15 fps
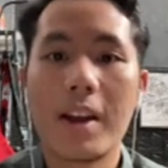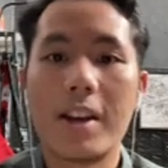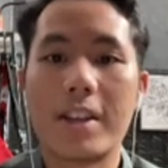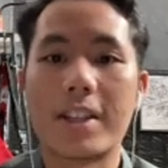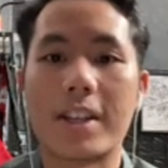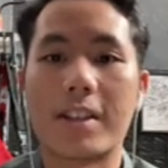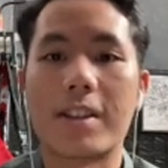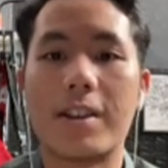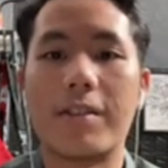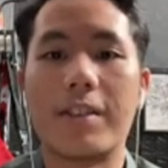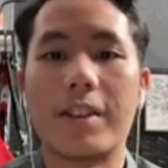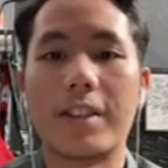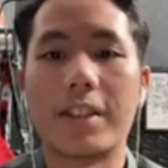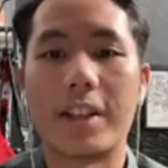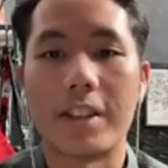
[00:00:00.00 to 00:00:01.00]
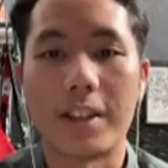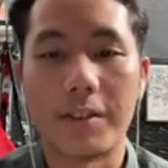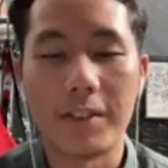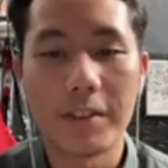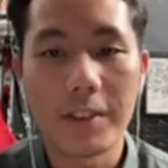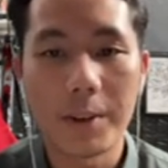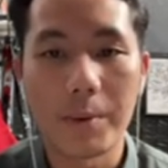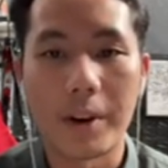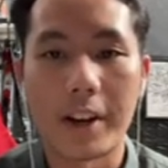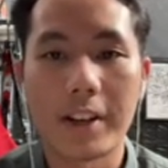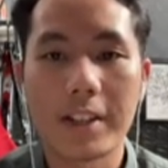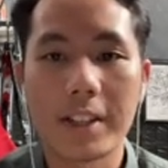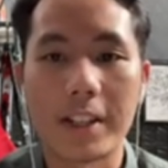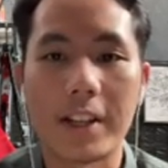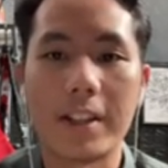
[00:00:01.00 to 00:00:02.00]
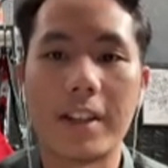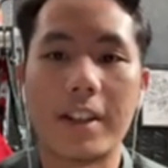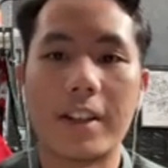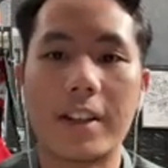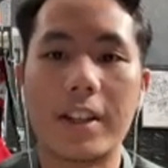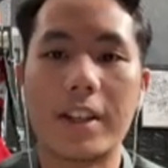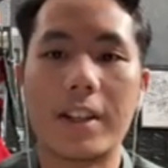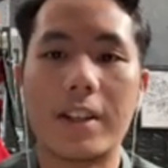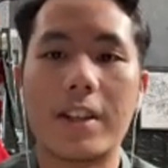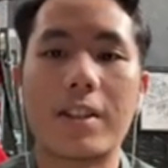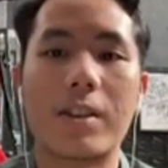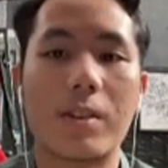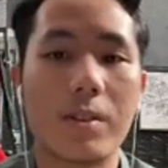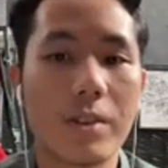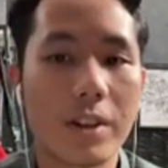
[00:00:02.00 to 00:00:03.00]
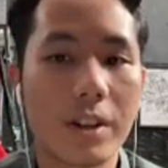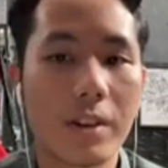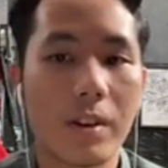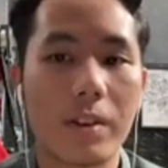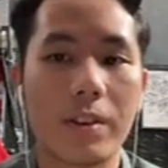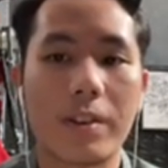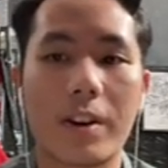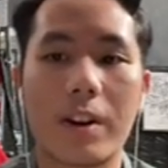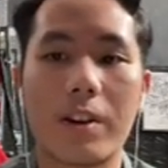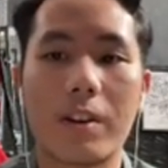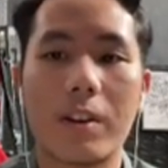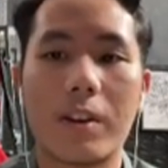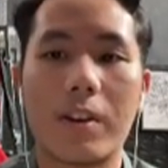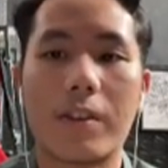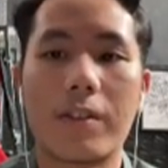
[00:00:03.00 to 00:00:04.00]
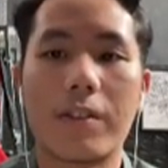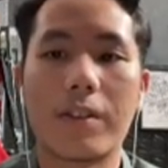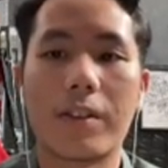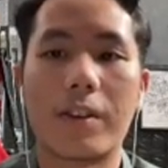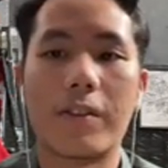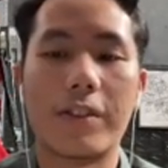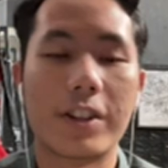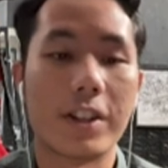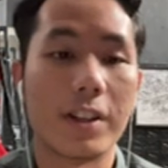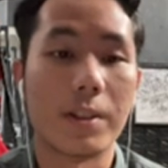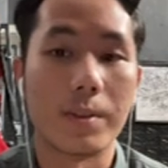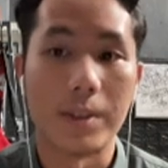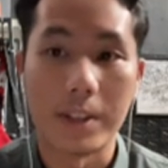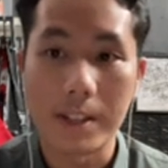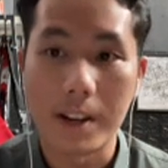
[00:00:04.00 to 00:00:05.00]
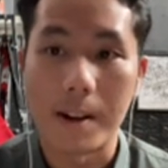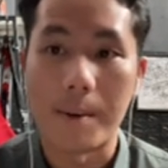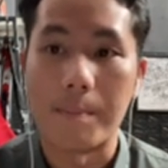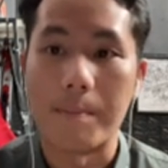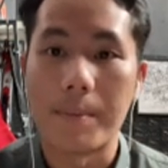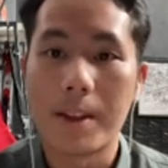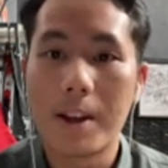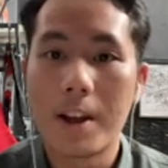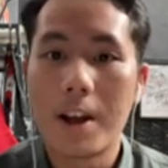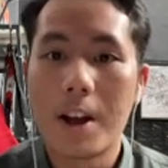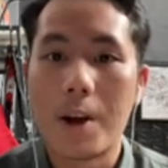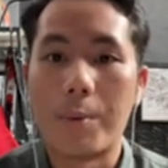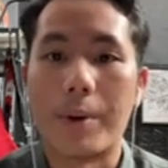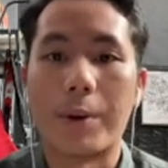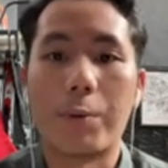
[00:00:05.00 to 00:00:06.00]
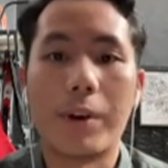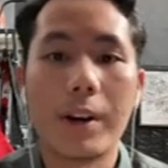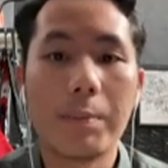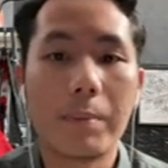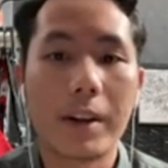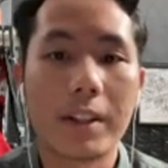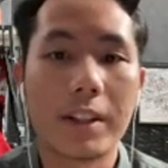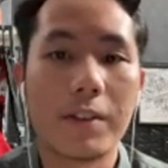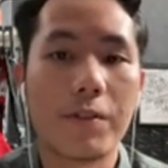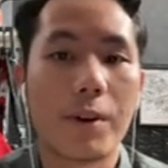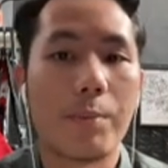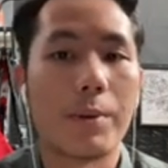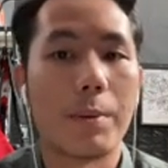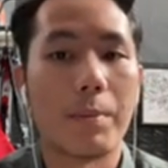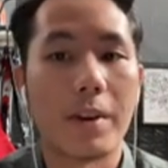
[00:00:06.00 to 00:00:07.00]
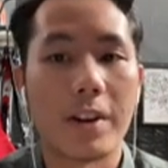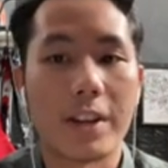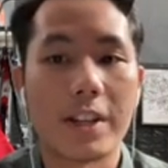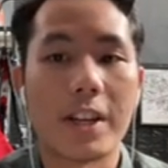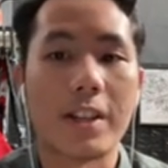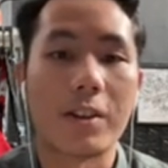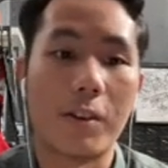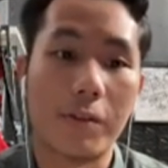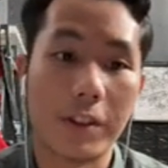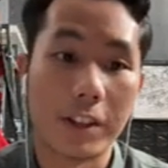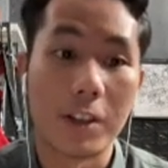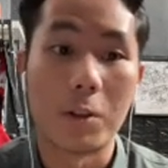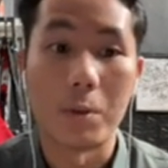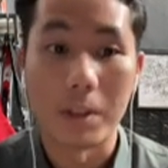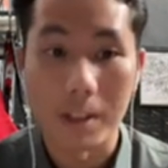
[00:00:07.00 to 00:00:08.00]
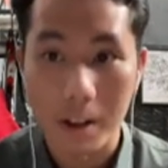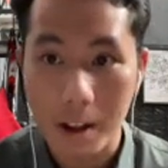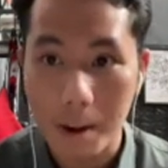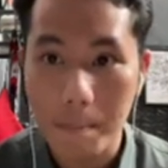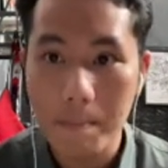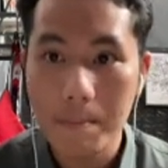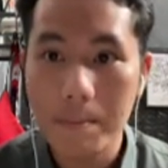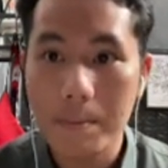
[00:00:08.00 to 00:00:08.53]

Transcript: Section 51 stated the dissolution on ground of conversion to Islam. When one party from the marriage has converted to Islam,